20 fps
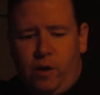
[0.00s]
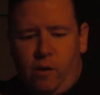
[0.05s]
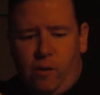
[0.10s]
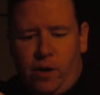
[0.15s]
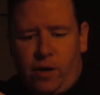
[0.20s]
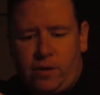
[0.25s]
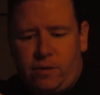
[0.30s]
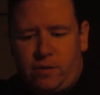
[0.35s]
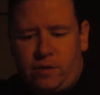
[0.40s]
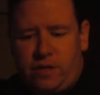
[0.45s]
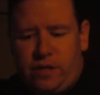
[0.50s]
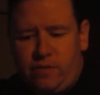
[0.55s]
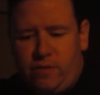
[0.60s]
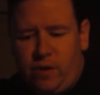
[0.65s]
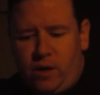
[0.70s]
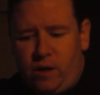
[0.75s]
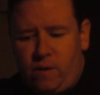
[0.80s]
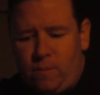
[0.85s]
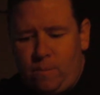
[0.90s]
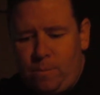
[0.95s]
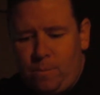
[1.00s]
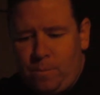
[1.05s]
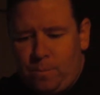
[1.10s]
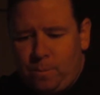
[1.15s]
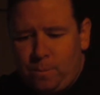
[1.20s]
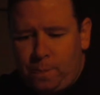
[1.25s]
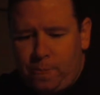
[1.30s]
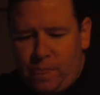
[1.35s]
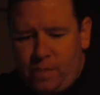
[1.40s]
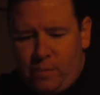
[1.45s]
I want to give uh,
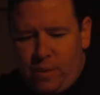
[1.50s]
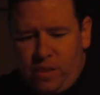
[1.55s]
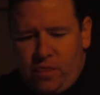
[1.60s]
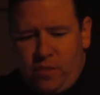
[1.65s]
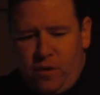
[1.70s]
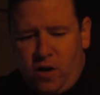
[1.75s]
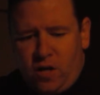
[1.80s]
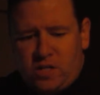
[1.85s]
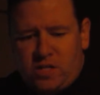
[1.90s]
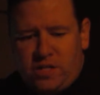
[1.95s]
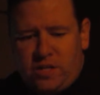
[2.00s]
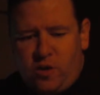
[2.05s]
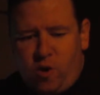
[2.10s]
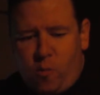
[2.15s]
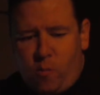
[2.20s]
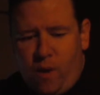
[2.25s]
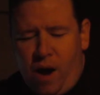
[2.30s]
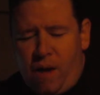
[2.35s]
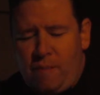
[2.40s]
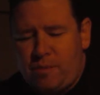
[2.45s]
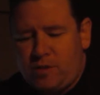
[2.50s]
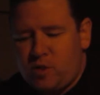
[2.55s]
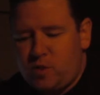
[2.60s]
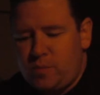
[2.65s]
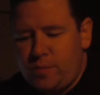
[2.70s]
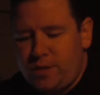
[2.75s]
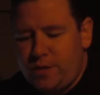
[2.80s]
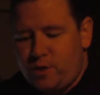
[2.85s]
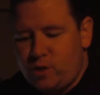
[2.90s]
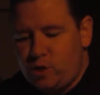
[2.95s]
my thoughts on the Obama
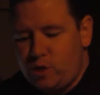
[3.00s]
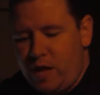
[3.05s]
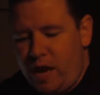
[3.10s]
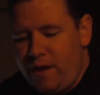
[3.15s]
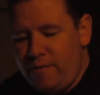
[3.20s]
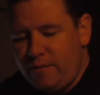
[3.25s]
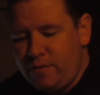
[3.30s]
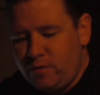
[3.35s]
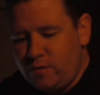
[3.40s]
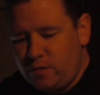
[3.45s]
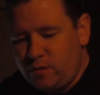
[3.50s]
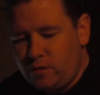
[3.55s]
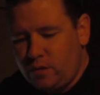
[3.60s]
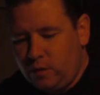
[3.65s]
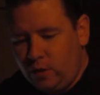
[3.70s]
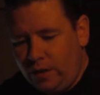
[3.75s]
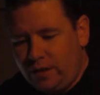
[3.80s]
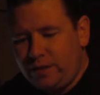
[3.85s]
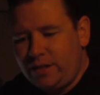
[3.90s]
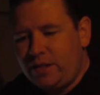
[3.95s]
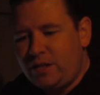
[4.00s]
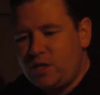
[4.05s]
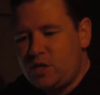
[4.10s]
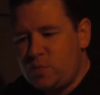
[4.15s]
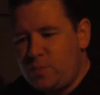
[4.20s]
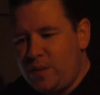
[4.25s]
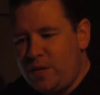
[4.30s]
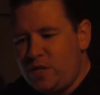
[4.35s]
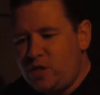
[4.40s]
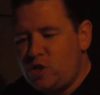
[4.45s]
speech. I haven't looked at the
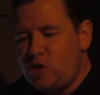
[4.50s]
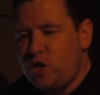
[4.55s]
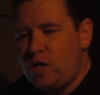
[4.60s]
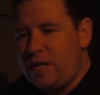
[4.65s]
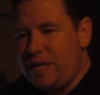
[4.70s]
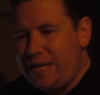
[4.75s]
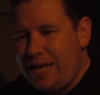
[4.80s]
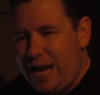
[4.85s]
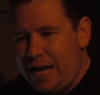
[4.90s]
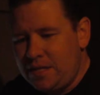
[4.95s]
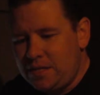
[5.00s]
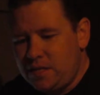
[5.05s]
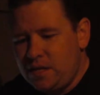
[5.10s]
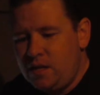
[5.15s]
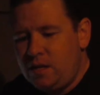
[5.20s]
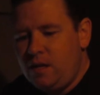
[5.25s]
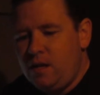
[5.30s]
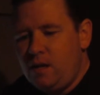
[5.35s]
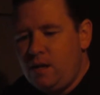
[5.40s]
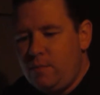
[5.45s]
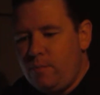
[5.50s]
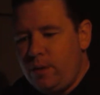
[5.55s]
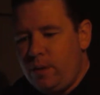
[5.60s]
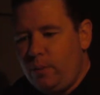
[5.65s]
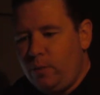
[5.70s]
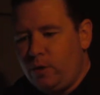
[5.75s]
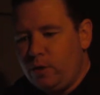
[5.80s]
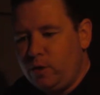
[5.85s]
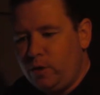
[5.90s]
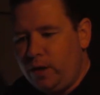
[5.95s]
speech yet, but
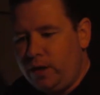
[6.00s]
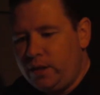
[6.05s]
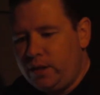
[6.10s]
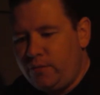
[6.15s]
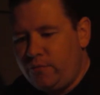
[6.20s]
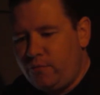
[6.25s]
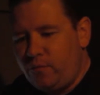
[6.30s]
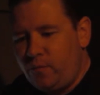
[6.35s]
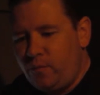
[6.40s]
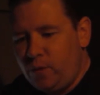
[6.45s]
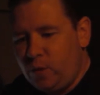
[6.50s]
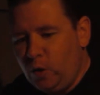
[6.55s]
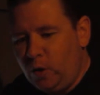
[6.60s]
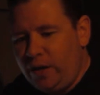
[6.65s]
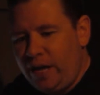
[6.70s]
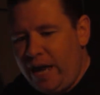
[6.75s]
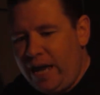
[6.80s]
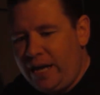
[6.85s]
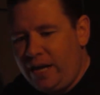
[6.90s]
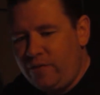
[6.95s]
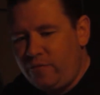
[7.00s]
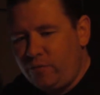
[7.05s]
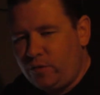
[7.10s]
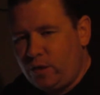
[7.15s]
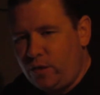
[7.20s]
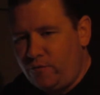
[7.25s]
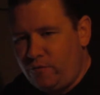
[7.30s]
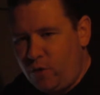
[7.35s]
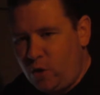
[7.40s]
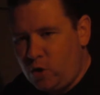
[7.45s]
I'm going to look at the look at it
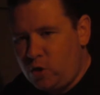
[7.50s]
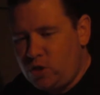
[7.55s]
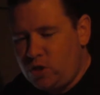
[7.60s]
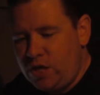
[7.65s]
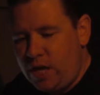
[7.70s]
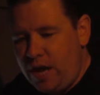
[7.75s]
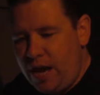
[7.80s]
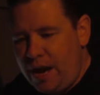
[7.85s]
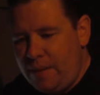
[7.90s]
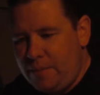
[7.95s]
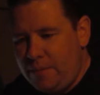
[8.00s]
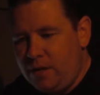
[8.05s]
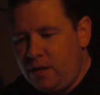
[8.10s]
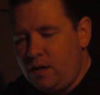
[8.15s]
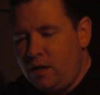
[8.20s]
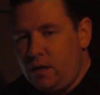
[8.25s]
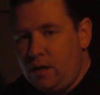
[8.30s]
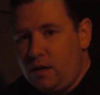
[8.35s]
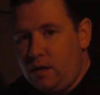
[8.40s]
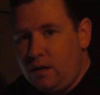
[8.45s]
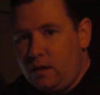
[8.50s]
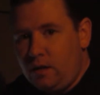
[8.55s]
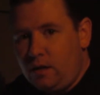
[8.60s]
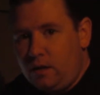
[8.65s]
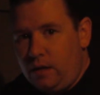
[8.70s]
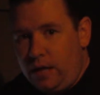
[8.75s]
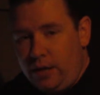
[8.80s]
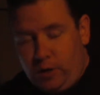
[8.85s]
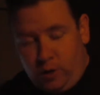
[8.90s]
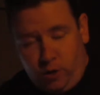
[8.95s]
the first time,
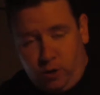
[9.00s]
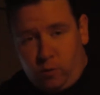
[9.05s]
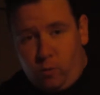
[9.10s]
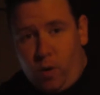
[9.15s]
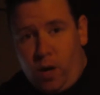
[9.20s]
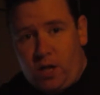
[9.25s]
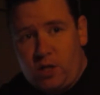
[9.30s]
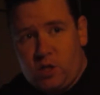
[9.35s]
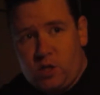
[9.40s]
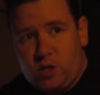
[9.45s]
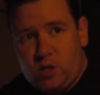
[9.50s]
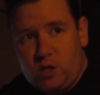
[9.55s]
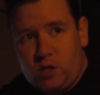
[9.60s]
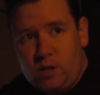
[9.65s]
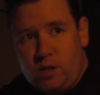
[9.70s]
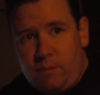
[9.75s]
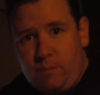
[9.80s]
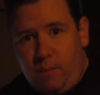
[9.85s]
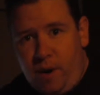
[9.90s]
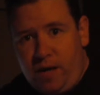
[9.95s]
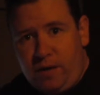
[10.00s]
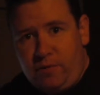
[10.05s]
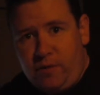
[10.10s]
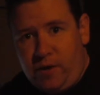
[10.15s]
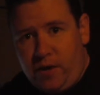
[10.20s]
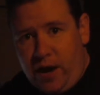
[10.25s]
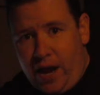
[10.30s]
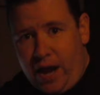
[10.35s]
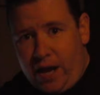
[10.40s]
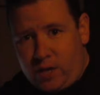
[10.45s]
and you're going to watch my
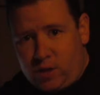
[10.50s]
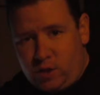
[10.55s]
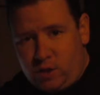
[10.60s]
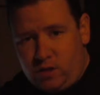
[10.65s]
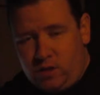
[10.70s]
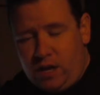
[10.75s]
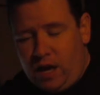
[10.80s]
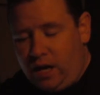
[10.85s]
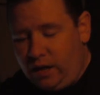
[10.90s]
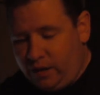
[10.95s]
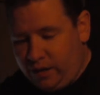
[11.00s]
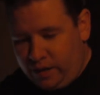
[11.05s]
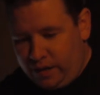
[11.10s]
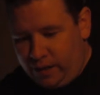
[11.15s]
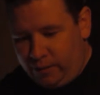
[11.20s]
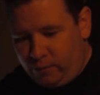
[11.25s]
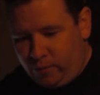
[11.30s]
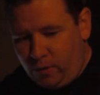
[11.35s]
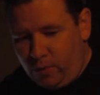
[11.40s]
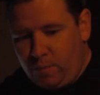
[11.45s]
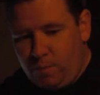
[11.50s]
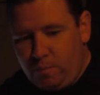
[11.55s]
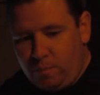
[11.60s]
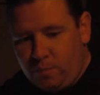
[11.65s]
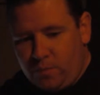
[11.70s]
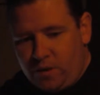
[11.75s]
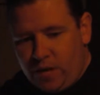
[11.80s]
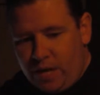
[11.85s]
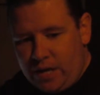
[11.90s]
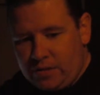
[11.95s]
reaction on camera
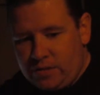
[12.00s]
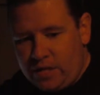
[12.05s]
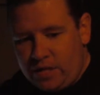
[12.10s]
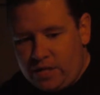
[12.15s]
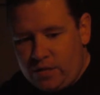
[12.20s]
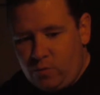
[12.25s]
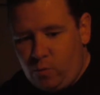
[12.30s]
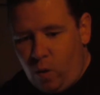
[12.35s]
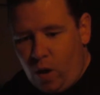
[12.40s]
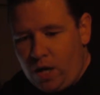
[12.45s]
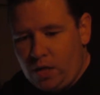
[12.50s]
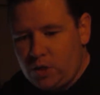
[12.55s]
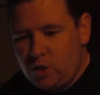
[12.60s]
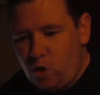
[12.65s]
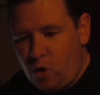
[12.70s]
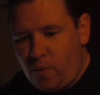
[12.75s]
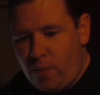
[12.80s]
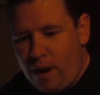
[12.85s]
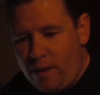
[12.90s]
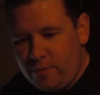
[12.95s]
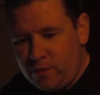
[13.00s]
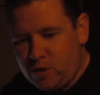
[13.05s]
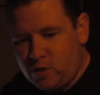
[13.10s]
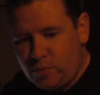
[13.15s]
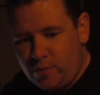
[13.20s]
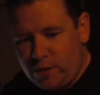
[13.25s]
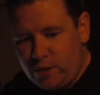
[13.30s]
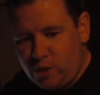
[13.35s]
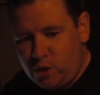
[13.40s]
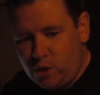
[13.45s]
as I watch Obama's
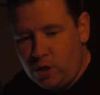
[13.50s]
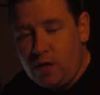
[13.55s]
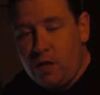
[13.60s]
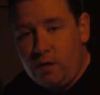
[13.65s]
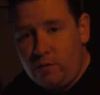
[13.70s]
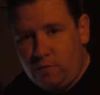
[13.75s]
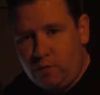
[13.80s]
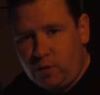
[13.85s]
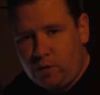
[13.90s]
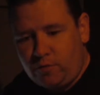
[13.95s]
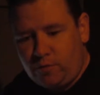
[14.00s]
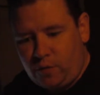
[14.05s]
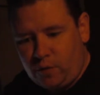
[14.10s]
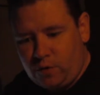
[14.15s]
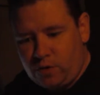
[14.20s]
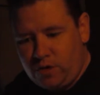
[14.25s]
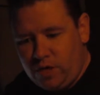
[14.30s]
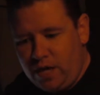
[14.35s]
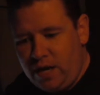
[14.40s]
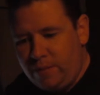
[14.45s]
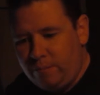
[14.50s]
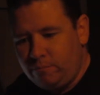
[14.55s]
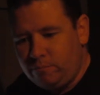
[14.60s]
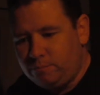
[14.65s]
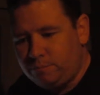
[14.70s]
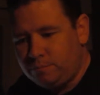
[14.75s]
speech for the first time.